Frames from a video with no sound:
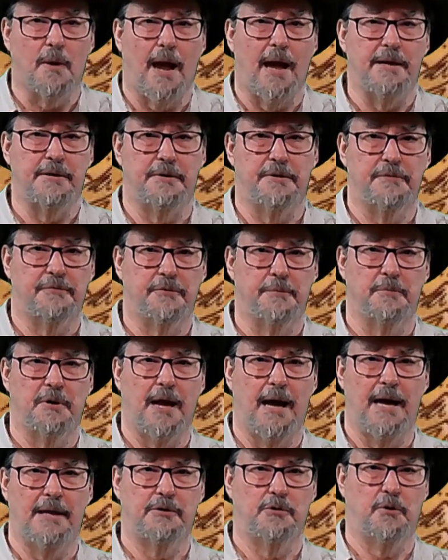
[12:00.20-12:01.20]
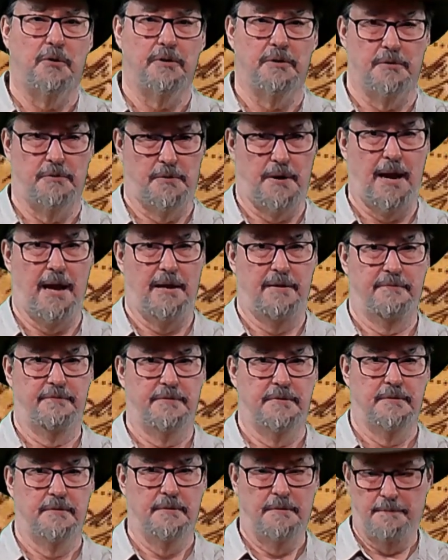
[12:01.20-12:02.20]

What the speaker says: rider from Gondor arrived,